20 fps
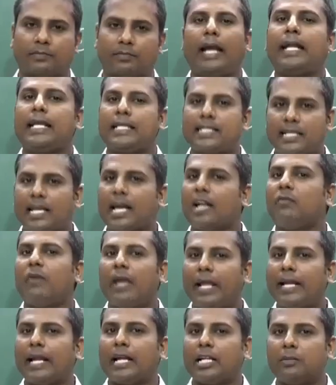It is
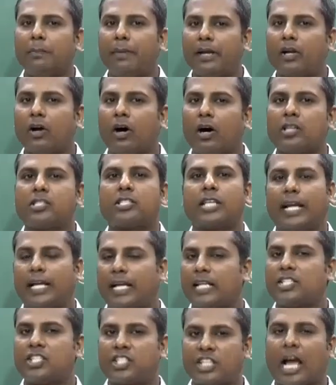convenient because it
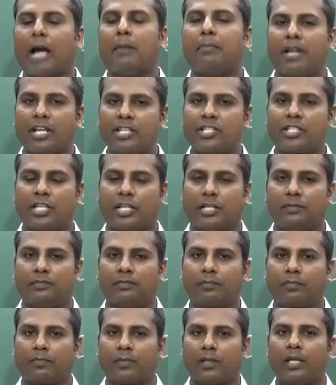is time tested.
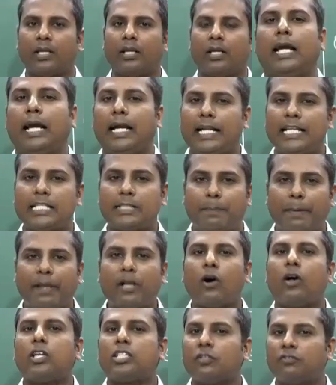It is
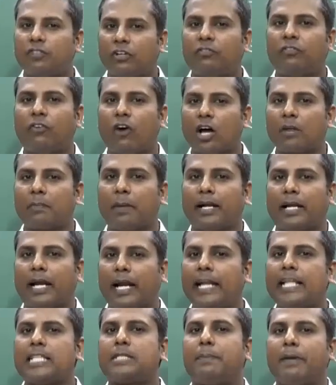because of the
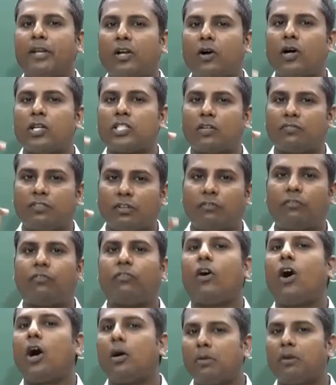format, it is because of the
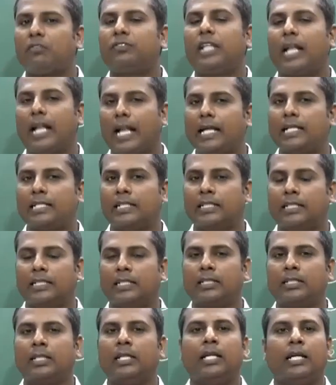form of the
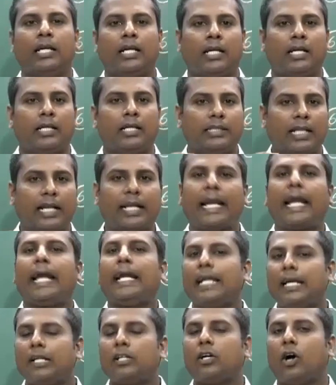letter, the
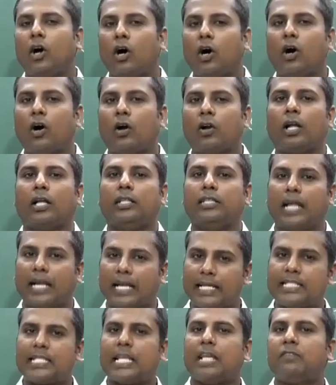reader or the
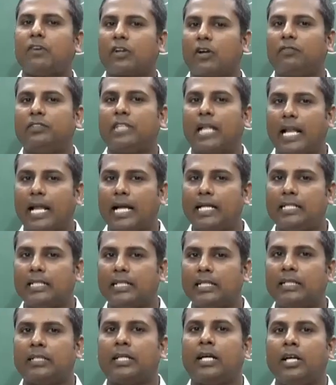receiver of the
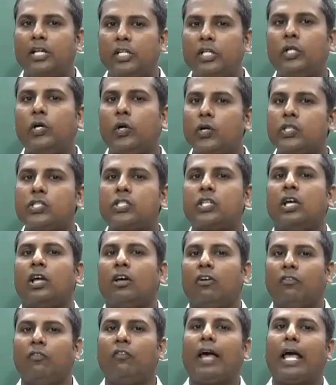letter knows
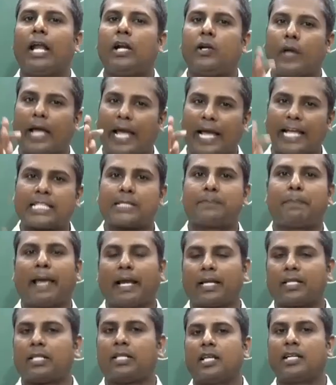where to
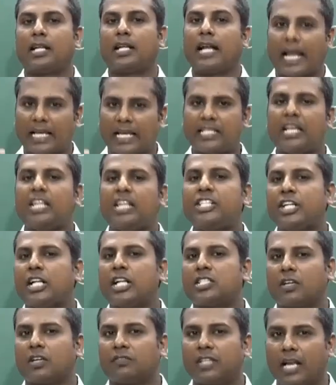expect certain
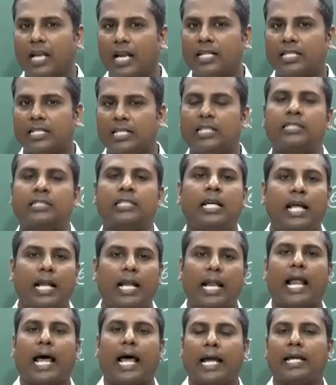essentials of the letter
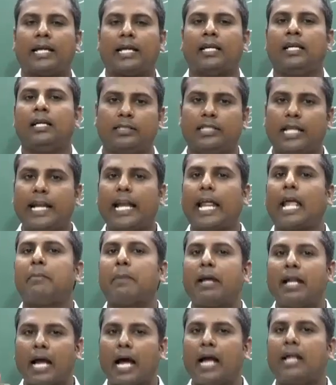like the
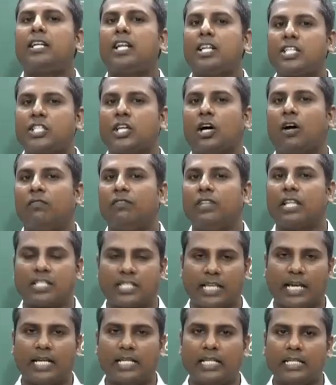name and address of the
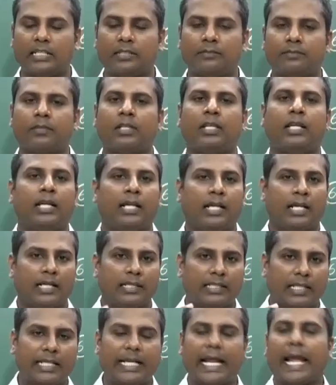sender,
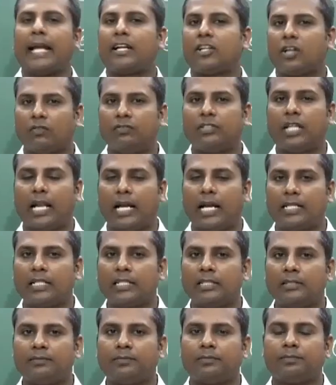the date of the
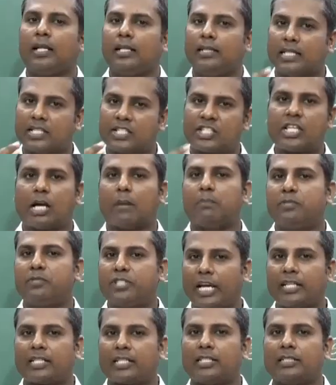letter, the
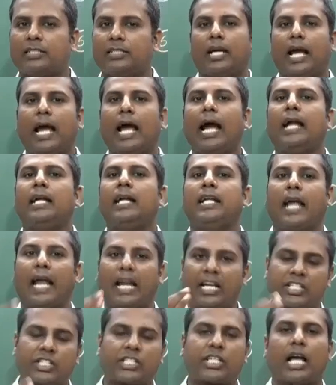subject and
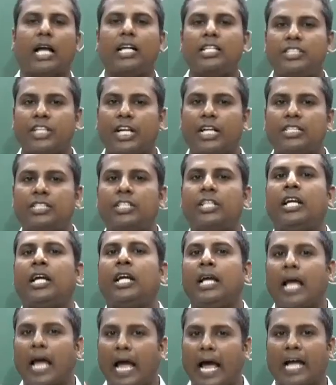its content
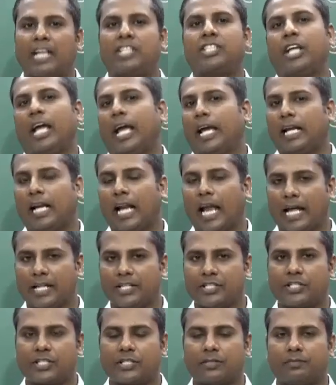at a
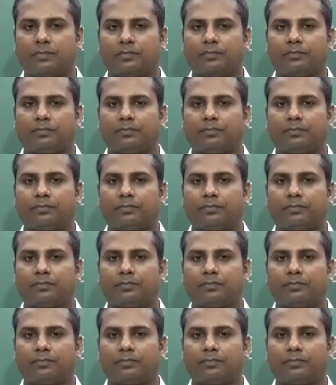glance.